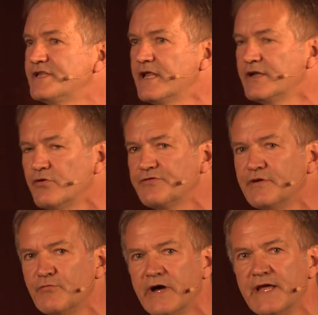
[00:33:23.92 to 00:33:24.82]
in
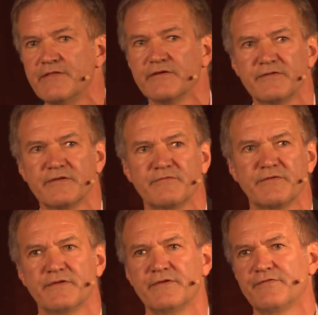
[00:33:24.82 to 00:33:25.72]
a way that
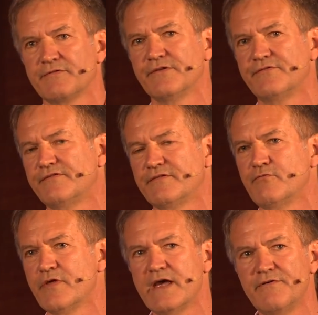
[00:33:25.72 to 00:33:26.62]
is consistent
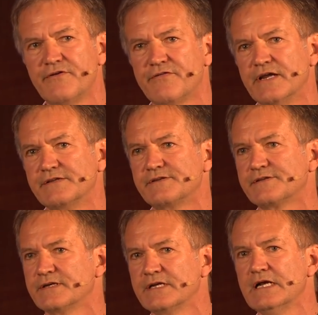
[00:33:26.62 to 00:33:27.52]
with their interests.
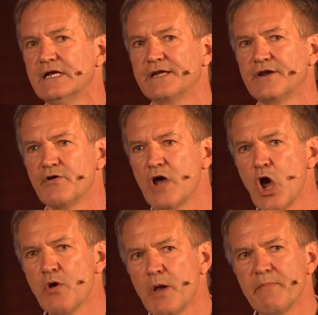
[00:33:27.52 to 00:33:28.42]
That, you
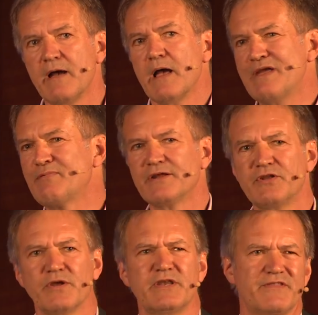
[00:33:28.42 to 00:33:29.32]
know, people are
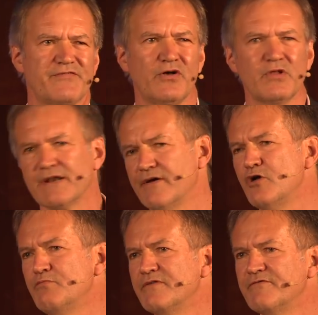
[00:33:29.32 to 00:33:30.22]
not, you know, this whole kind of
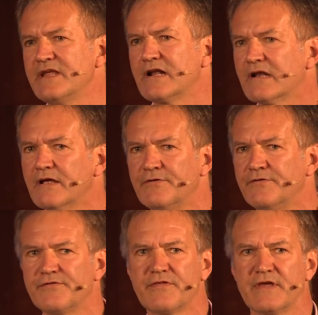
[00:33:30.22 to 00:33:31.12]
open v
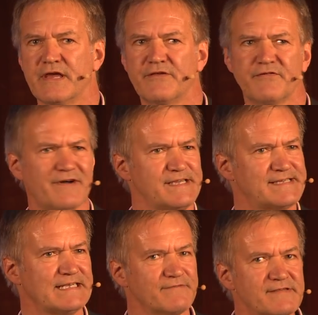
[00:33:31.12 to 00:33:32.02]
closed thing. It's a very
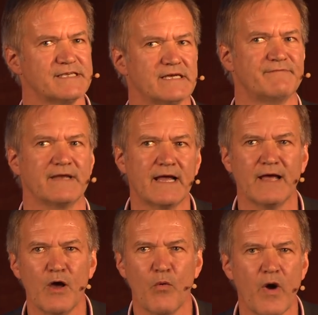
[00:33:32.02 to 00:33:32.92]
self-serving
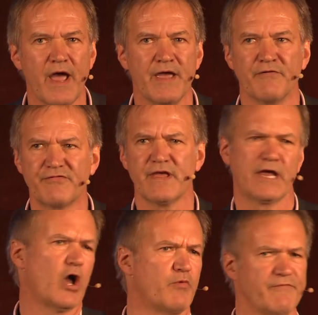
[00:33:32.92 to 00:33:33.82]
way of
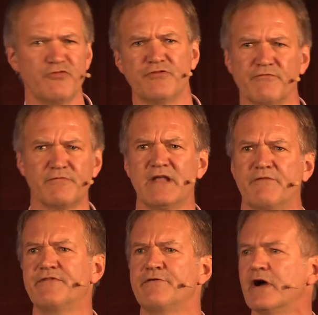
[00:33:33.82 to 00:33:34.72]
saying, oh, we've moved on from
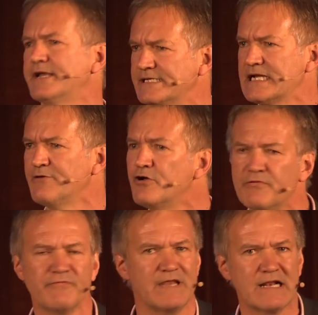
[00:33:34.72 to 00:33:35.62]
left v right. It's now
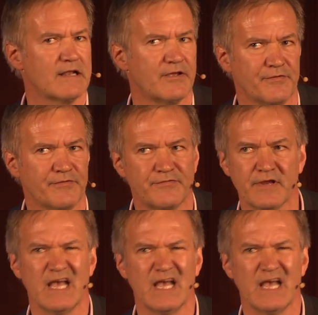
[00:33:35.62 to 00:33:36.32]
open v closed.